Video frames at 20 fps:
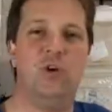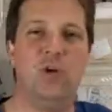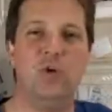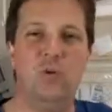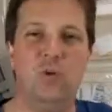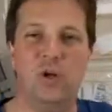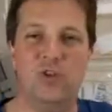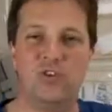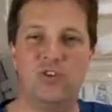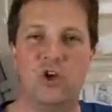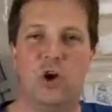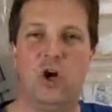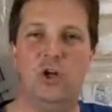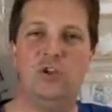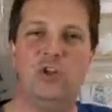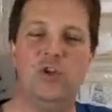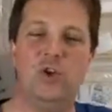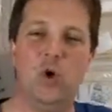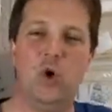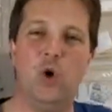are what's
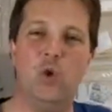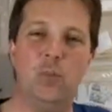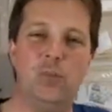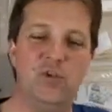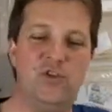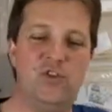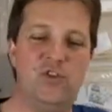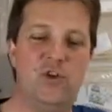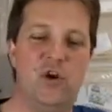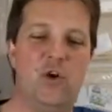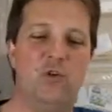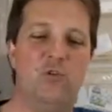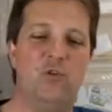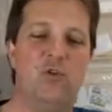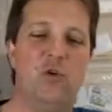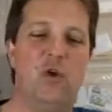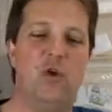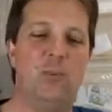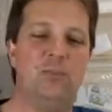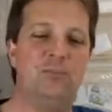called an open cell
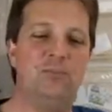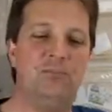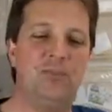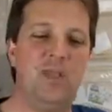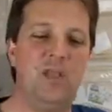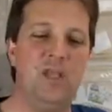foam.